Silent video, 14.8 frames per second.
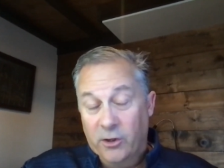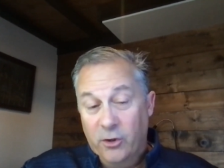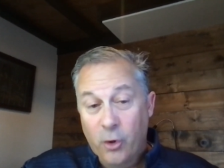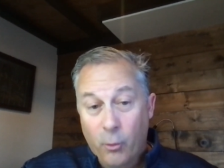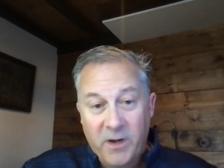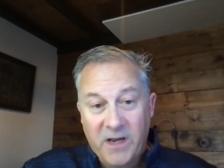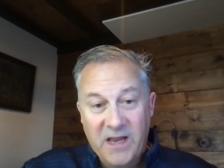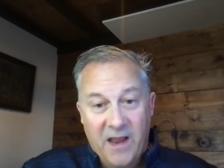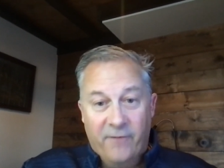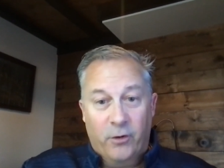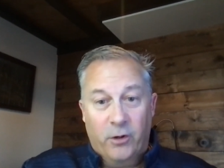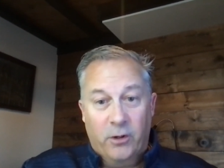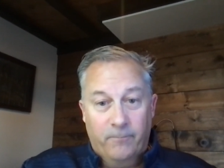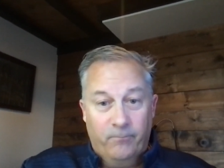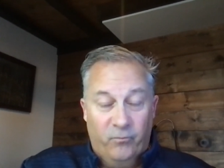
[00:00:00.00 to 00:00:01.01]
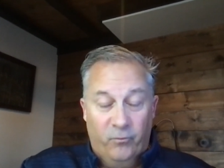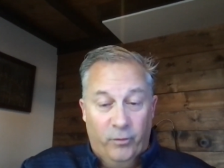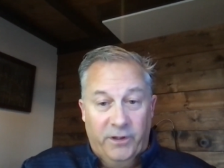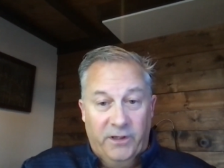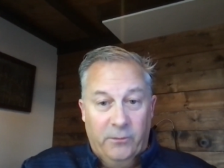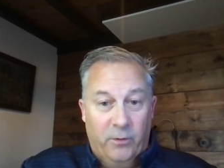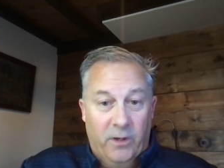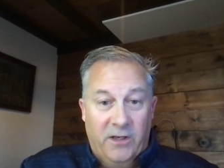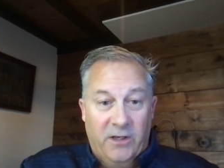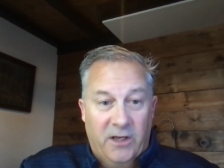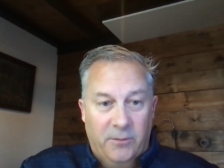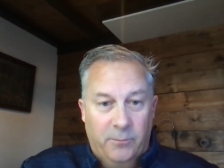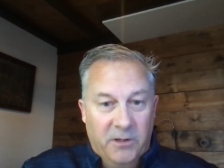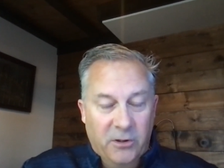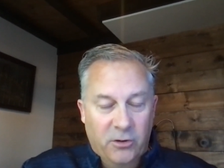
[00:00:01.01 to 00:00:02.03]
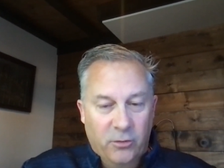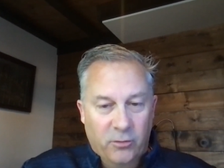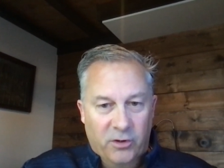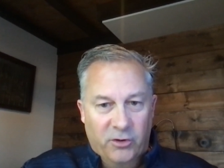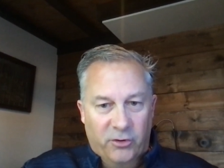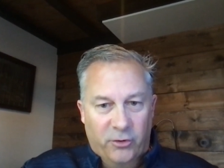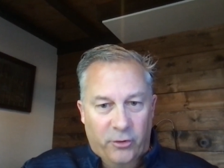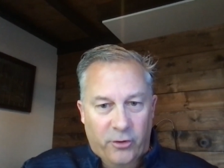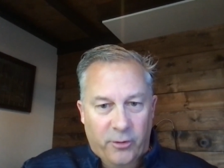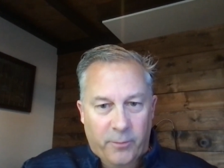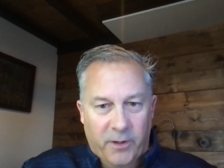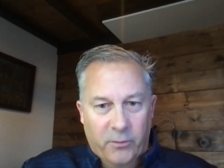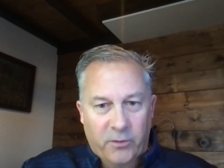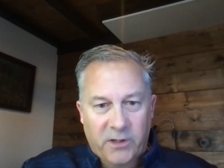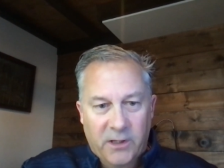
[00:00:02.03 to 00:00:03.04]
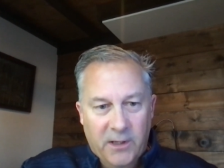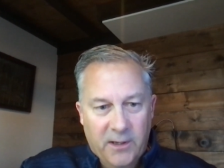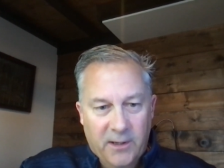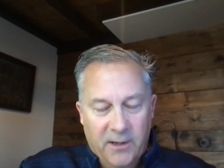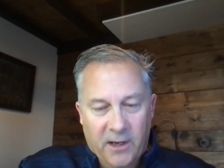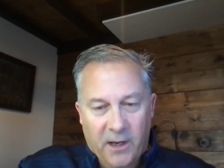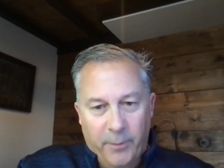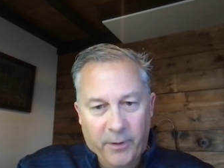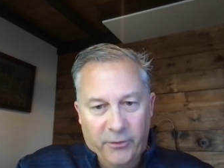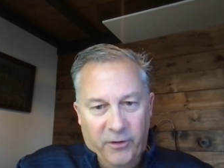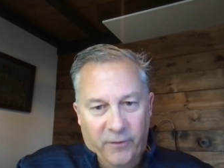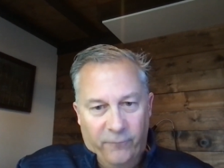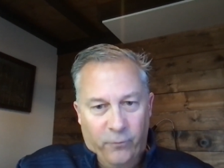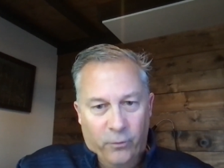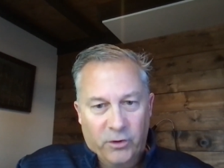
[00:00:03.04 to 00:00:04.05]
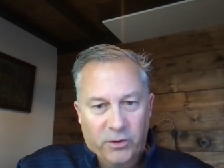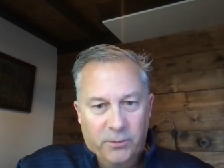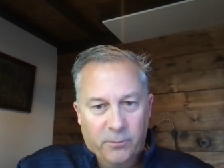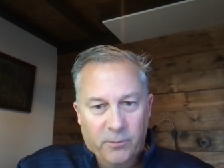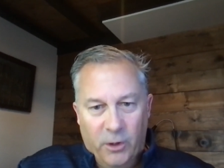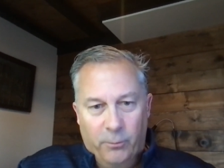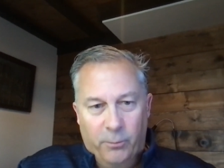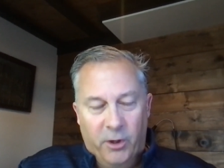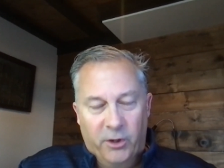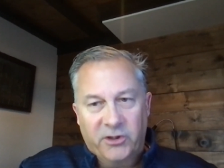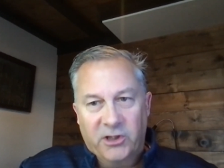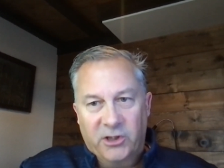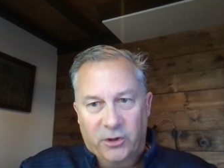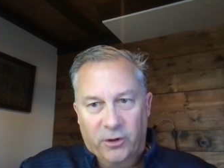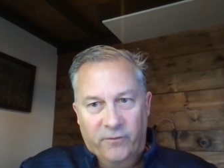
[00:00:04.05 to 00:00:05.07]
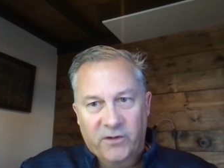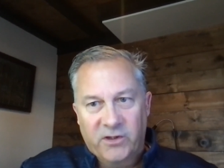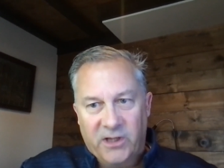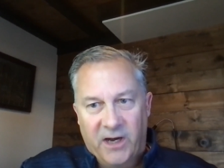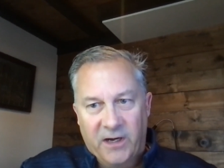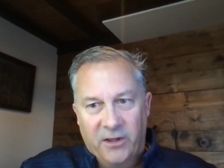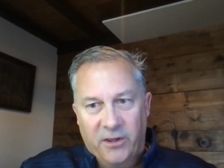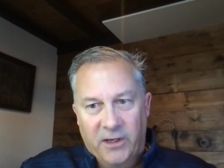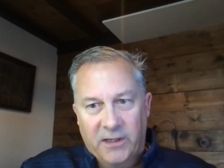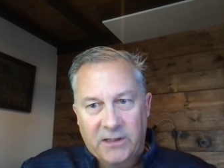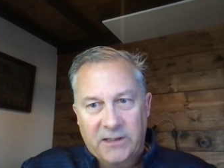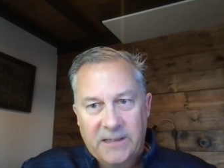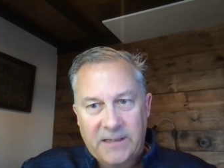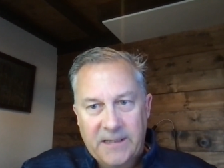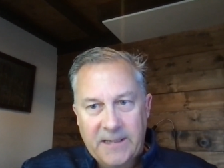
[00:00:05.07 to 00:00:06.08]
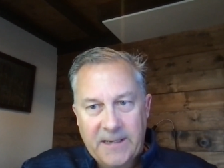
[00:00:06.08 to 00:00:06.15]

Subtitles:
And nobody ever really has been too concerned about the enforced, policy service side of things.